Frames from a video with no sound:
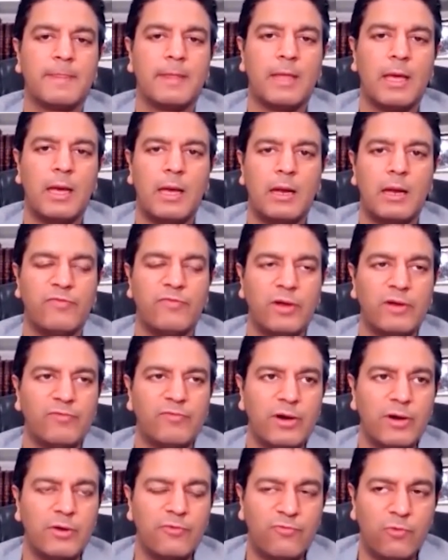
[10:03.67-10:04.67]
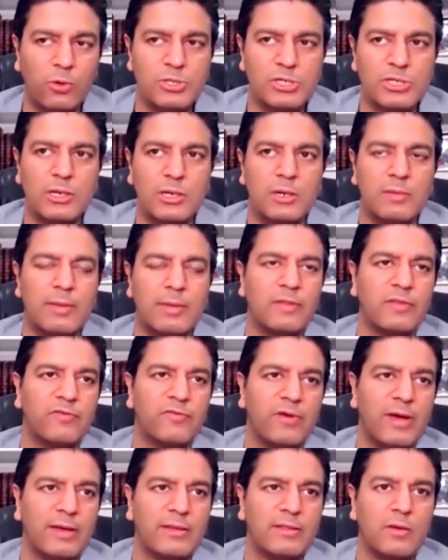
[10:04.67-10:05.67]
And I felt very fortunate about the
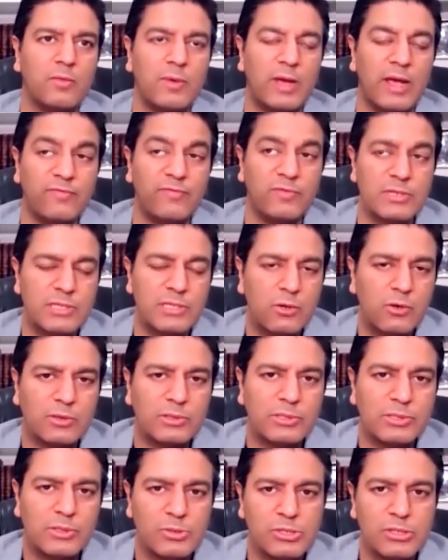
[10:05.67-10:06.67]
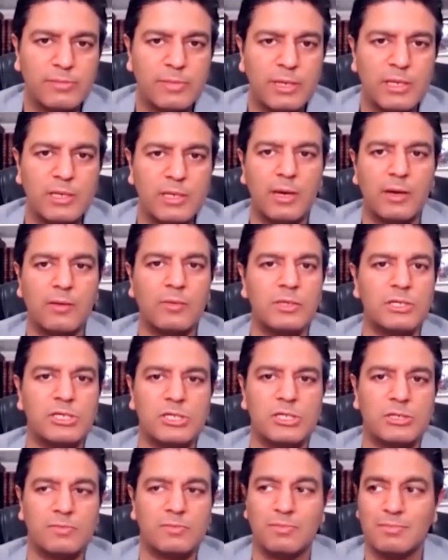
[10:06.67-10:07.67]
fact that we have this thing called social media,
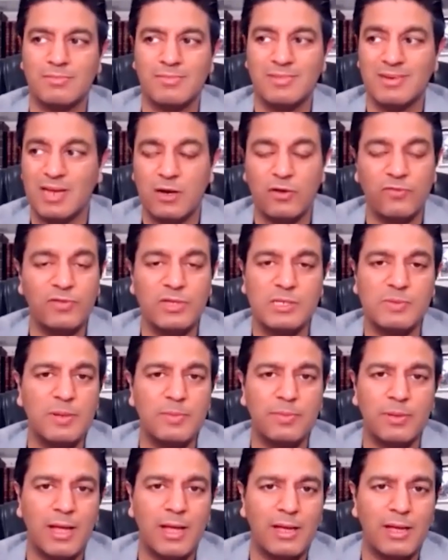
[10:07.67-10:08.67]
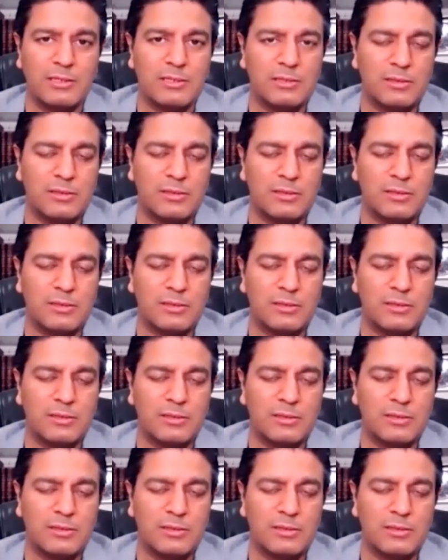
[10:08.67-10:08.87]
which none of these people had.